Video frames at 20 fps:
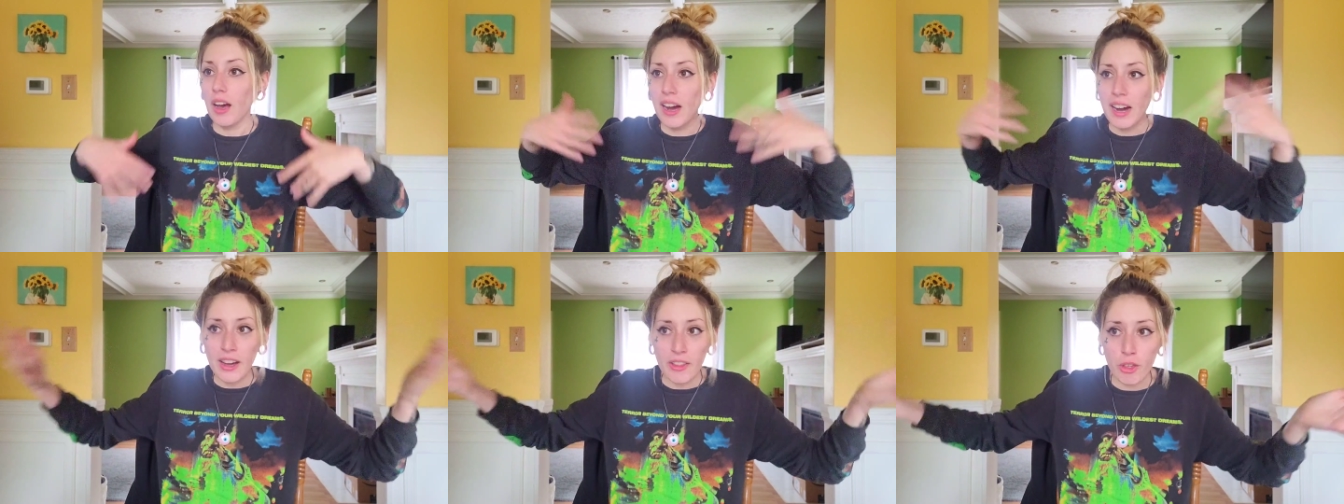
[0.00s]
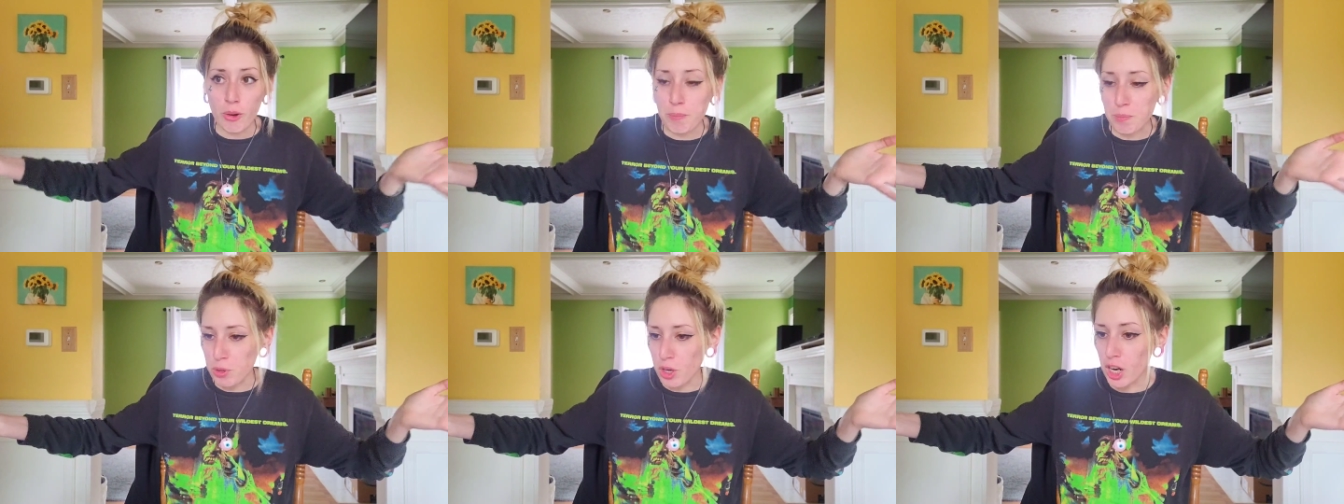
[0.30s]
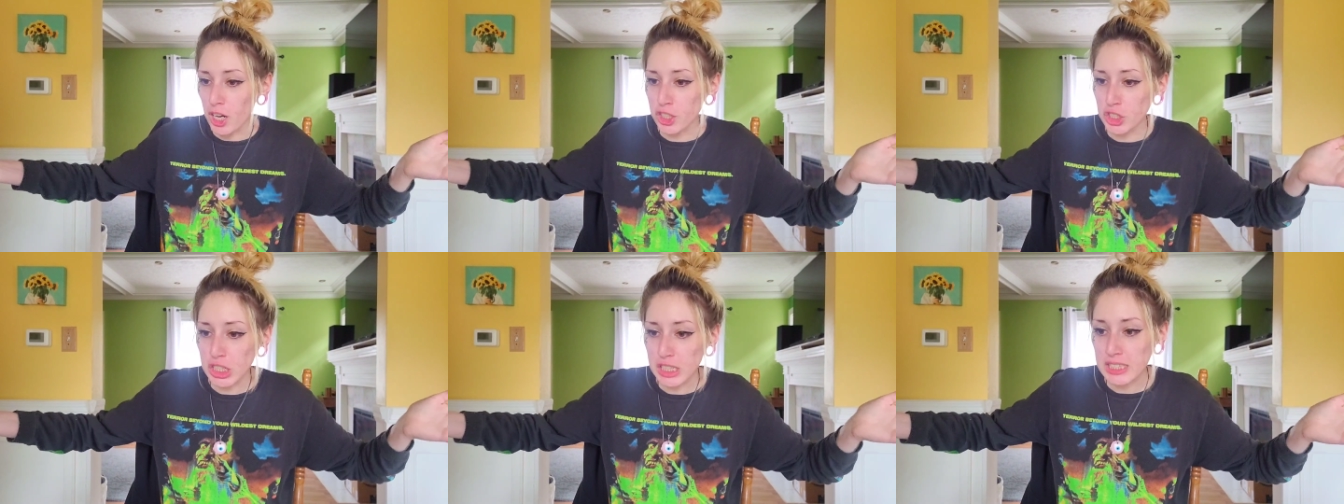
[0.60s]
other
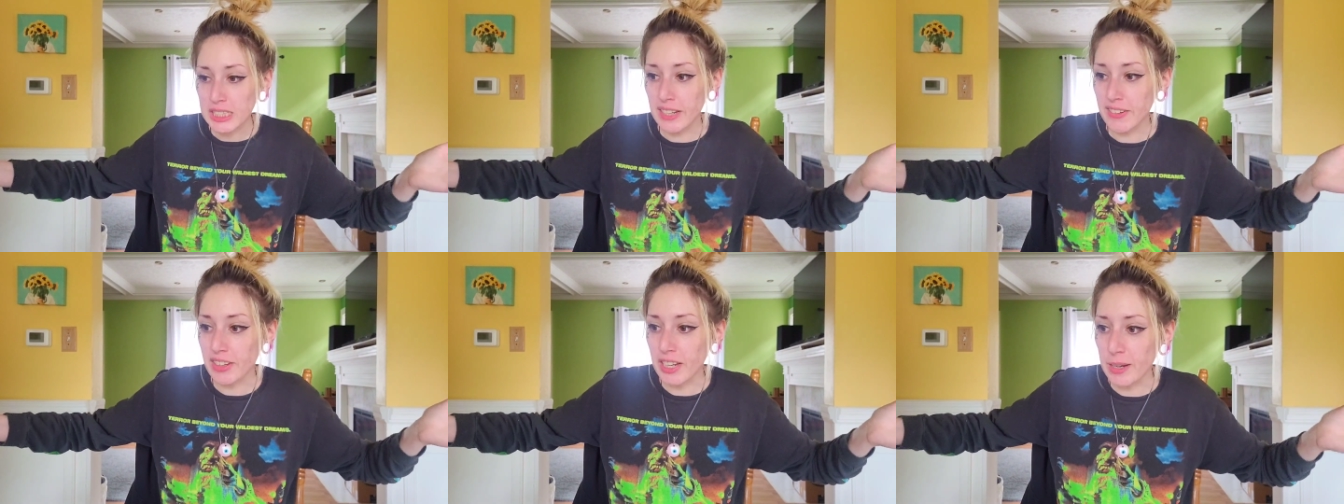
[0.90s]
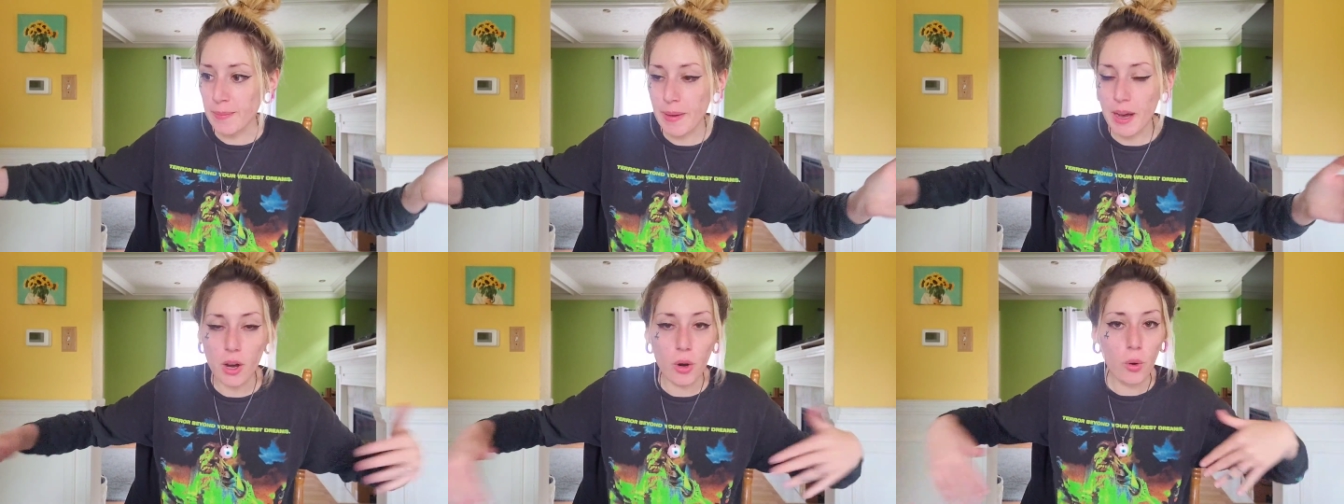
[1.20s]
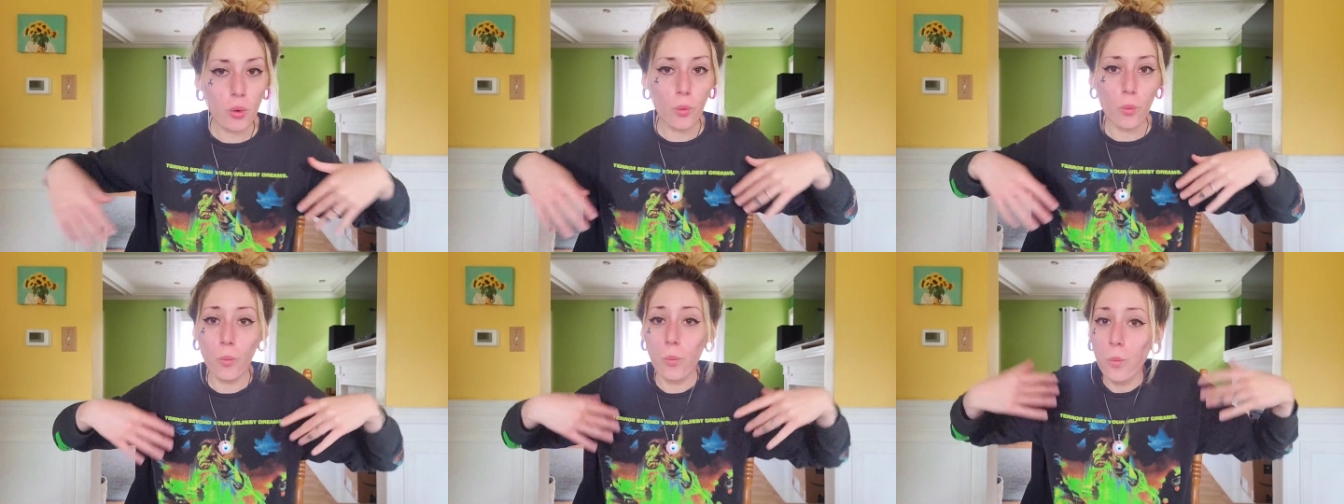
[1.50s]
projects have come
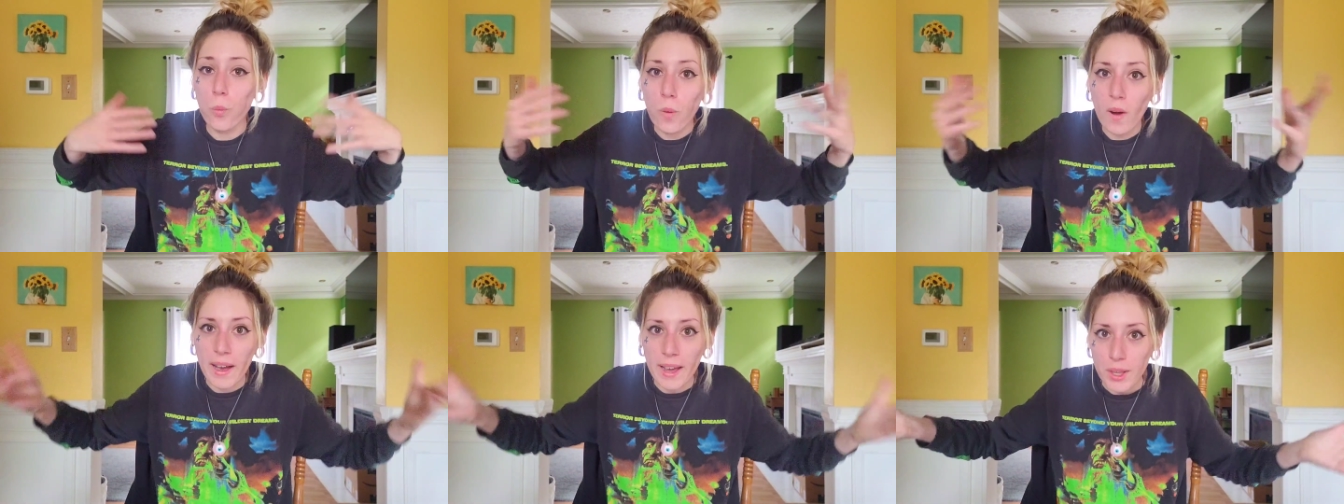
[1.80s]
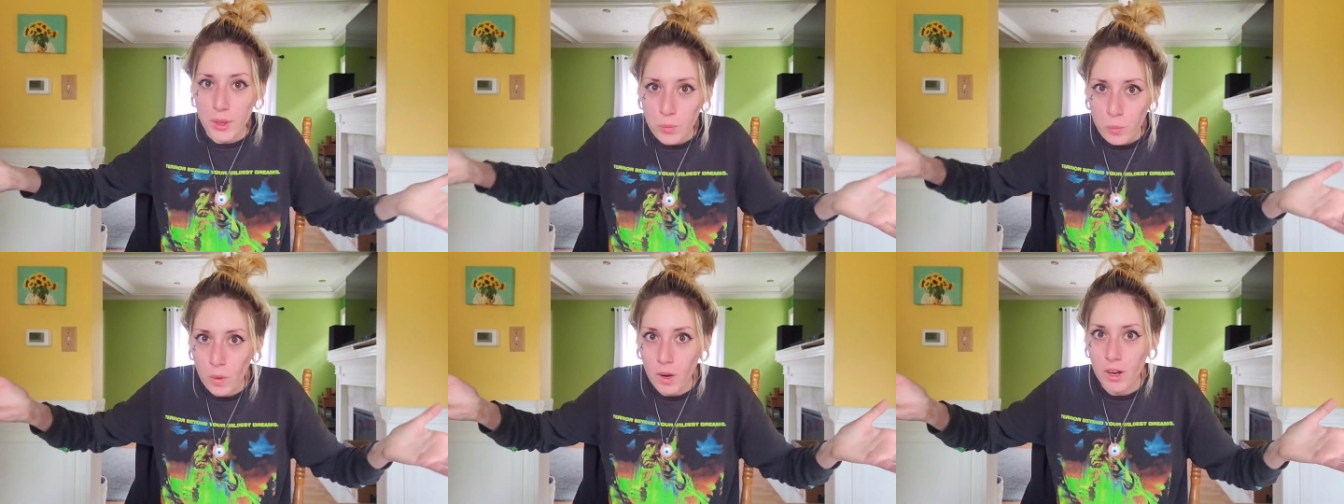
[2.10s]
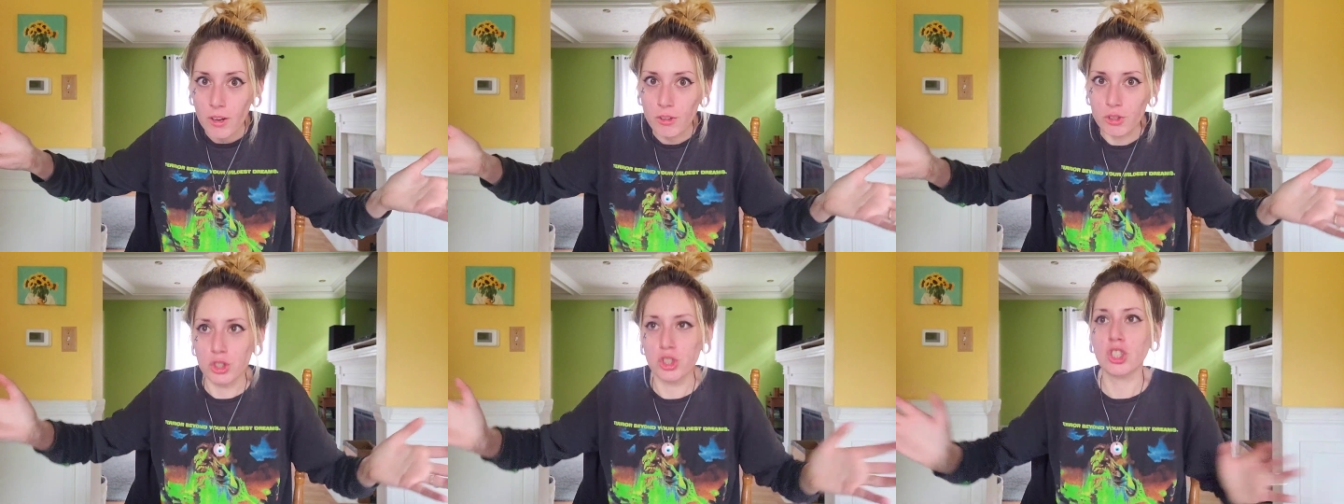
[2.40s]
out way
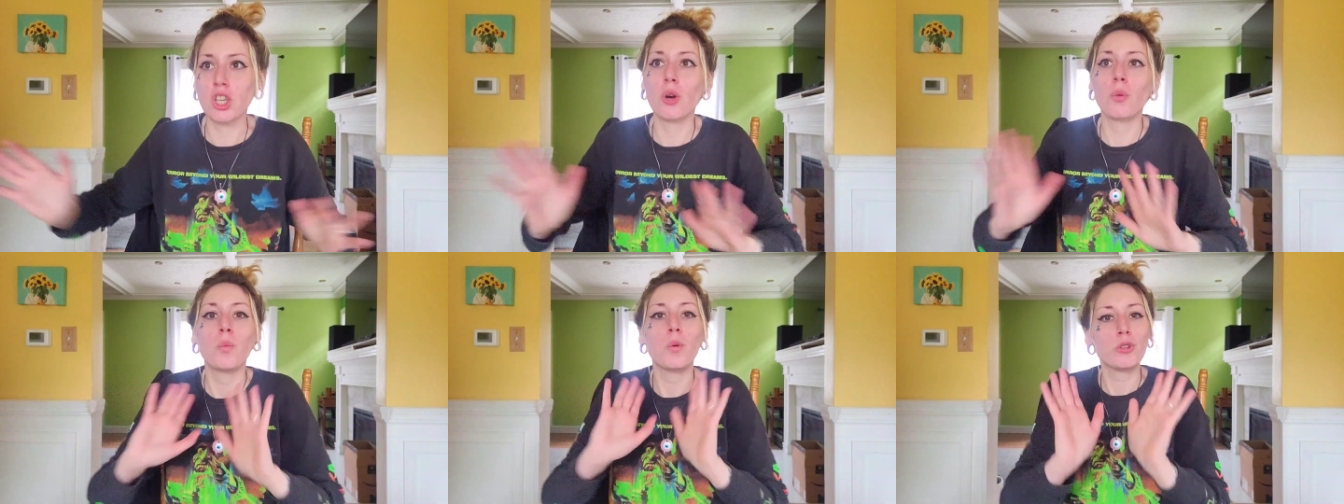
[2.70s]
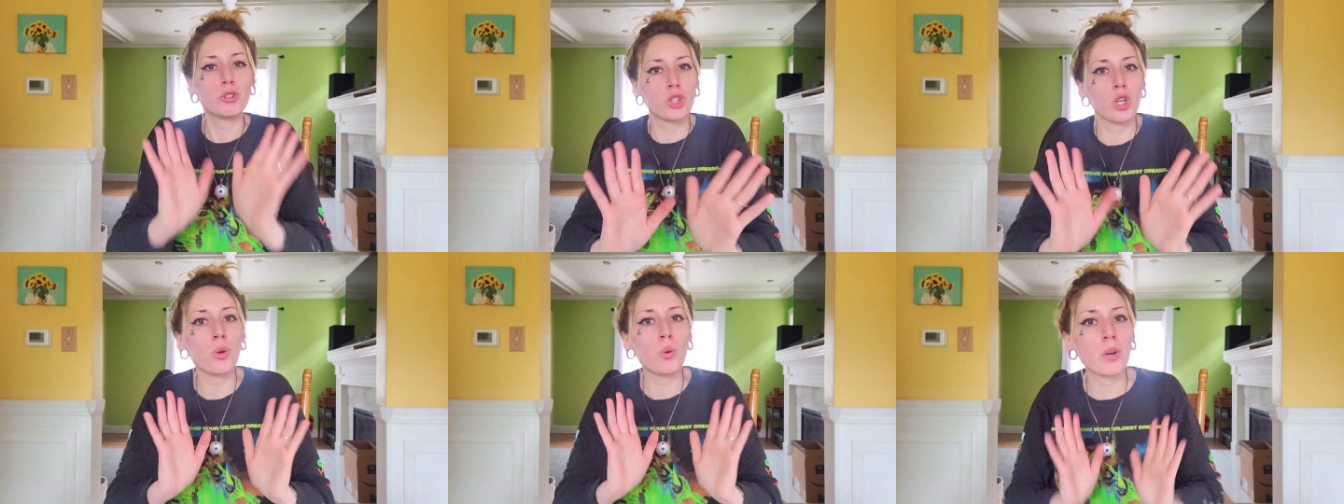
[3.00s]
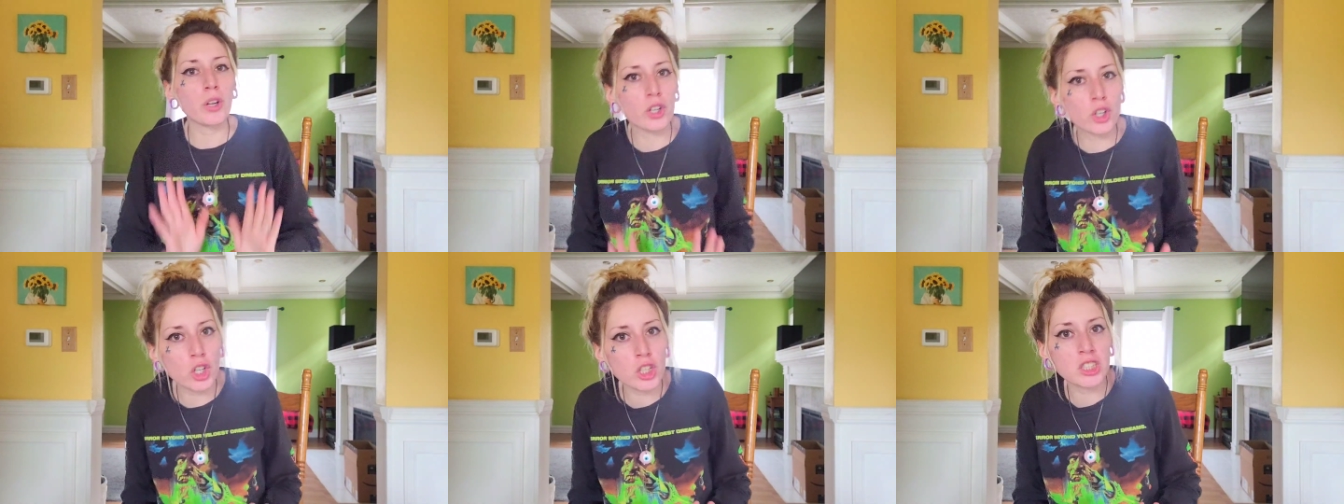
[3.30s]
worse, so we're
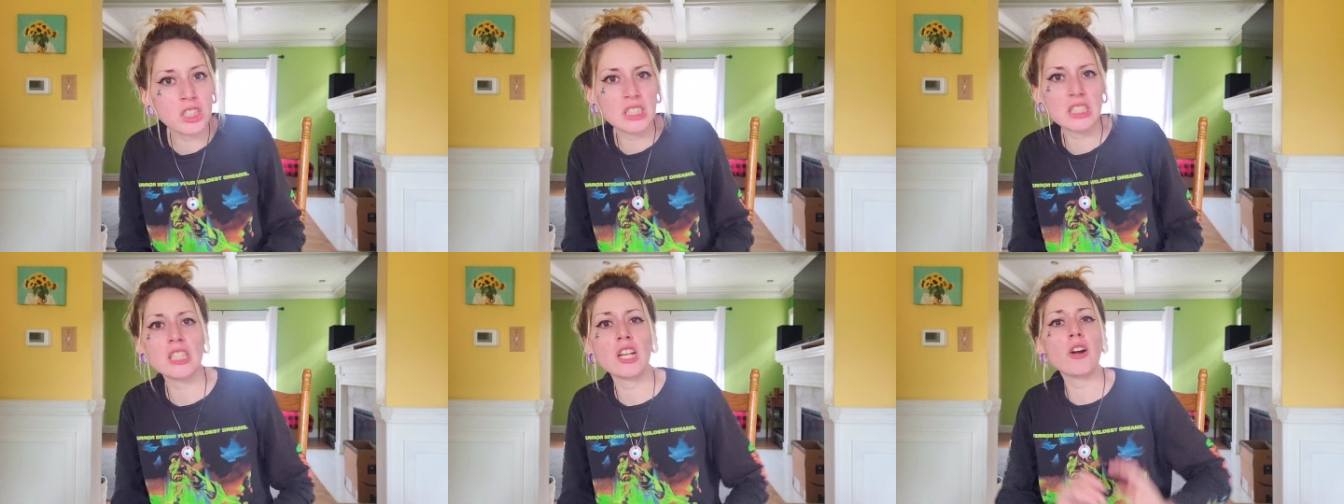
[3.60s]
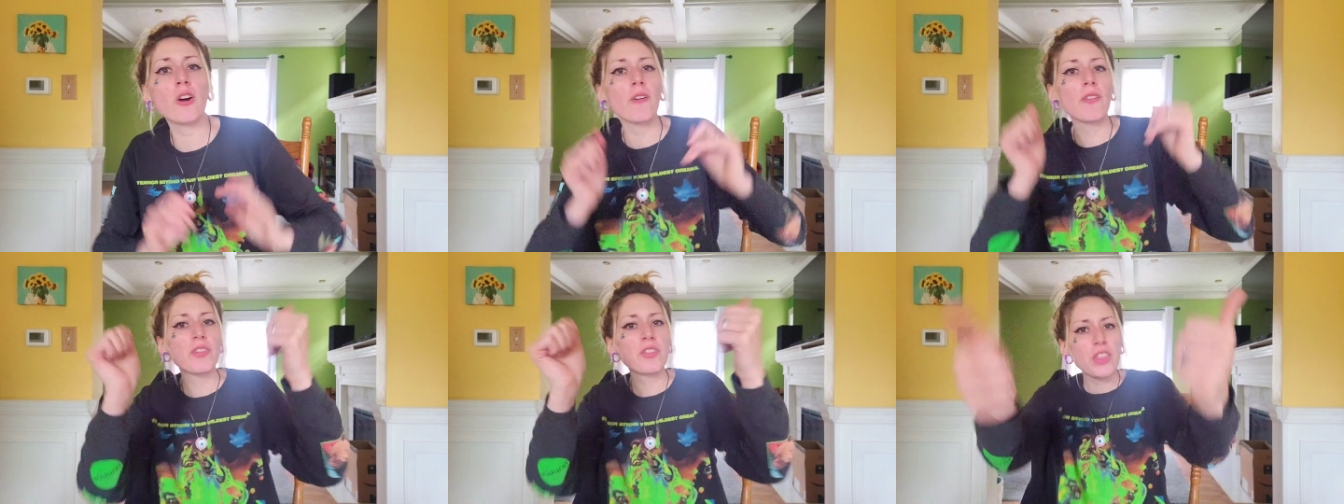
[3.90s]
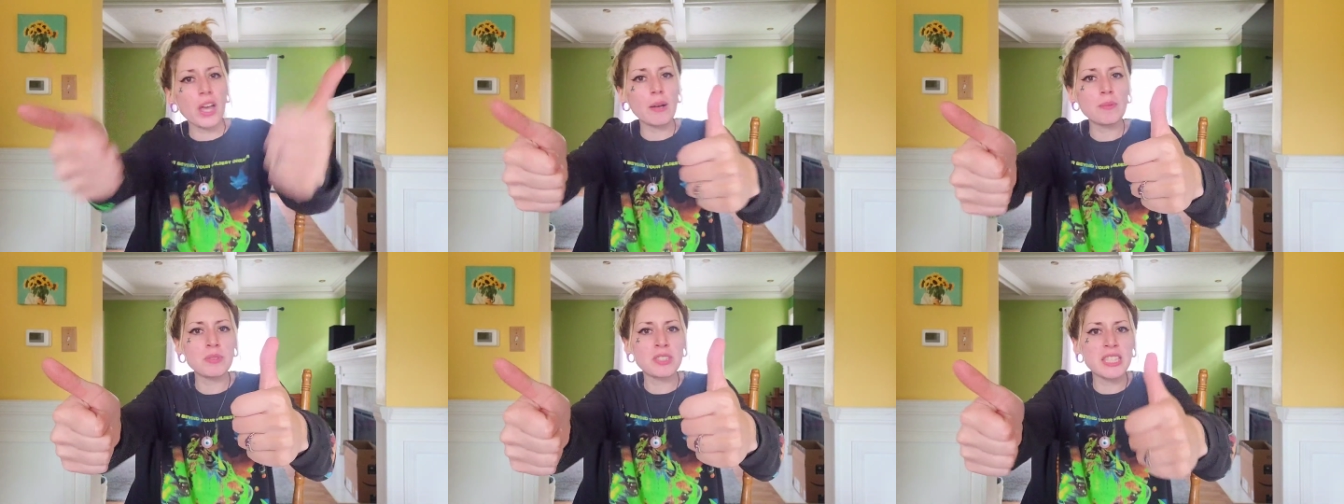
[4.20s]
doing good still.
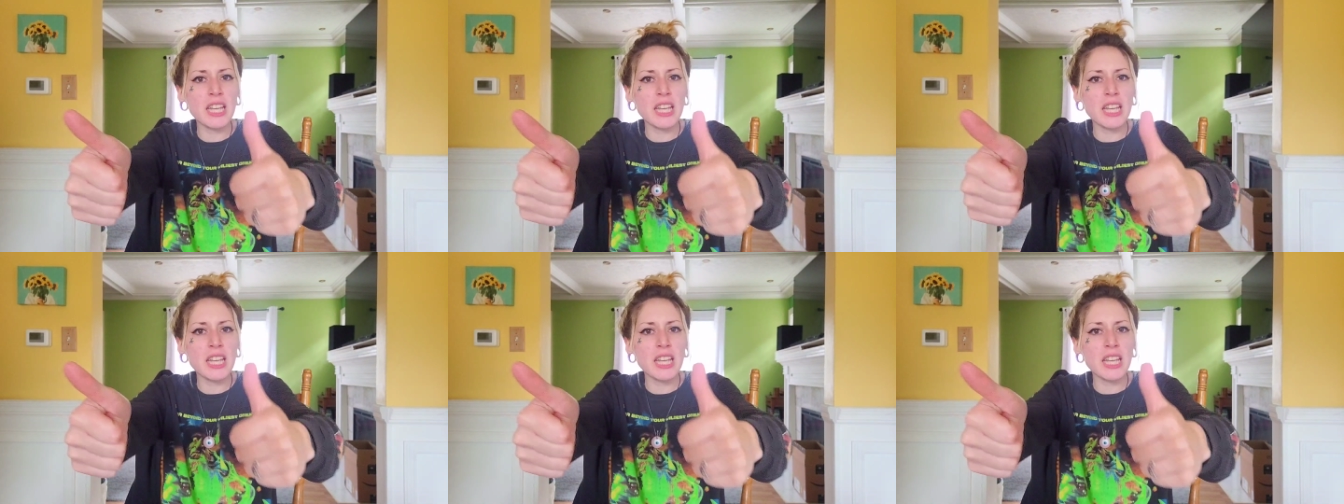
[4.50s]
Thumbs